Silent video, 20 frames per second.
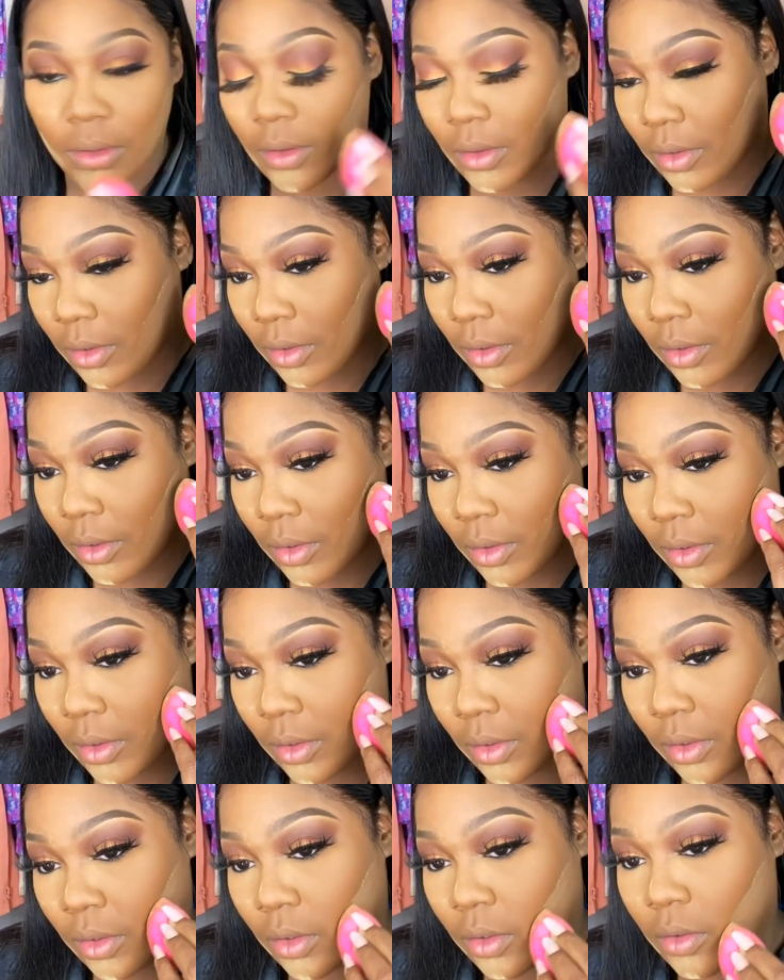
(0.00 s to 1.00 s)

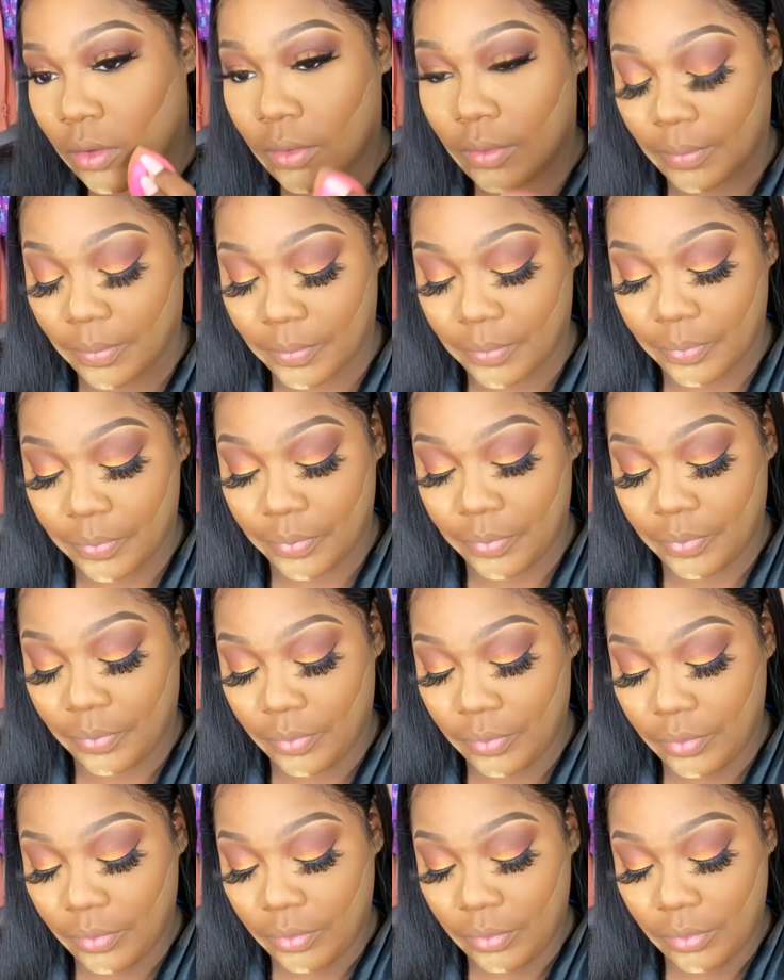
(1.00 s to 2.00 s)

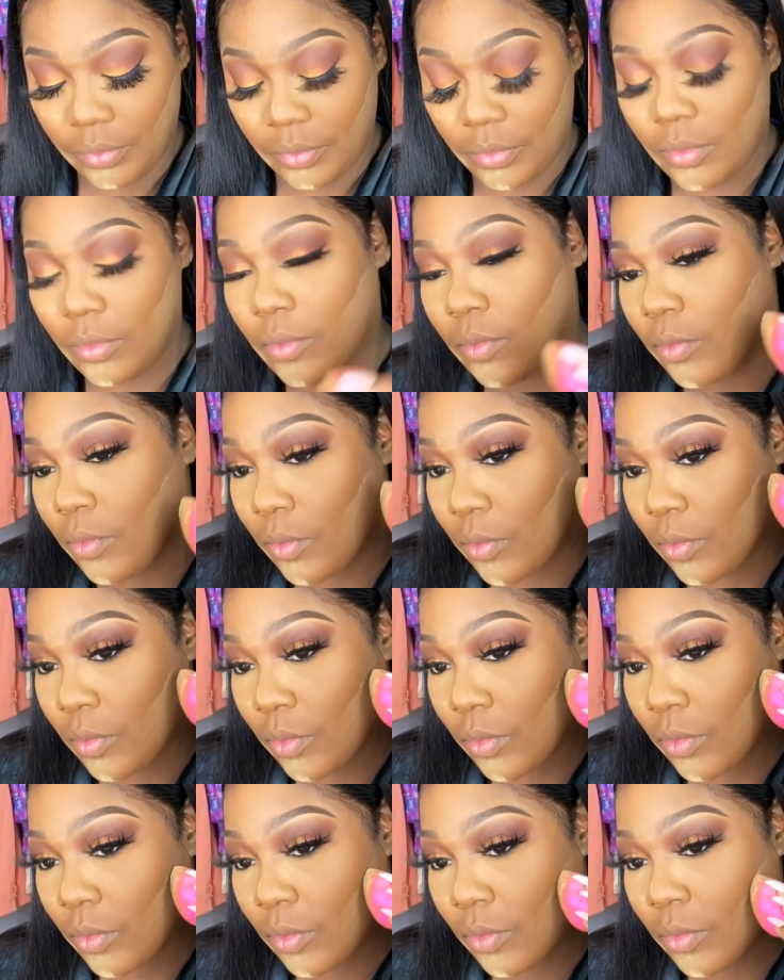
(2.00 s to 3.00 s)

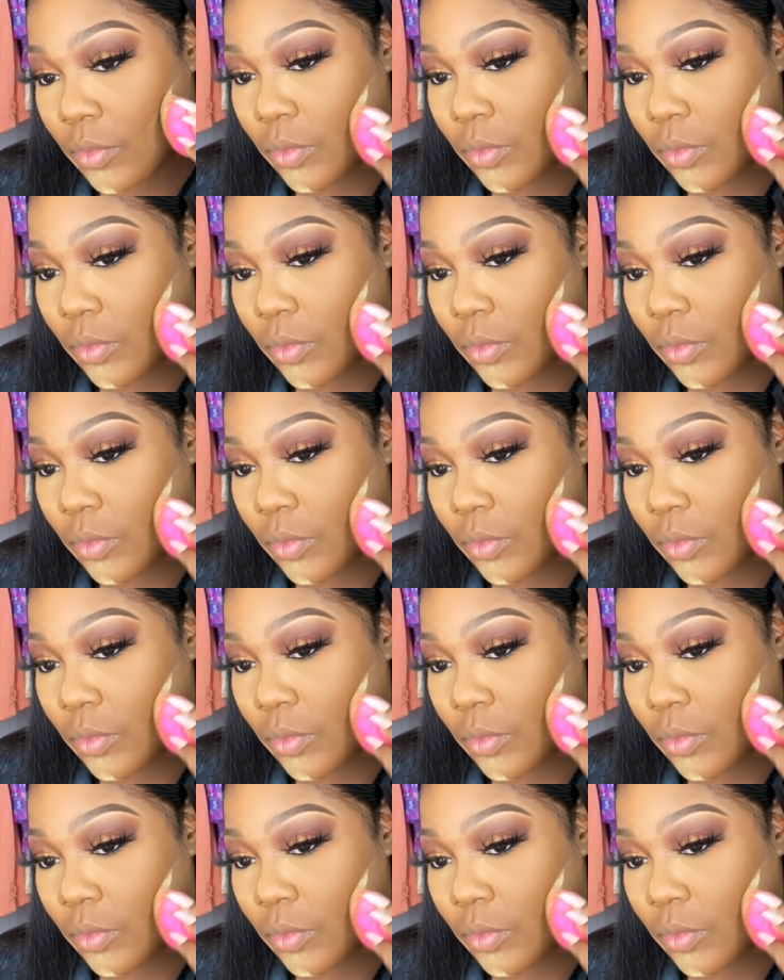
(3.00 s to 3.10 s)
No one is speaking in this clip.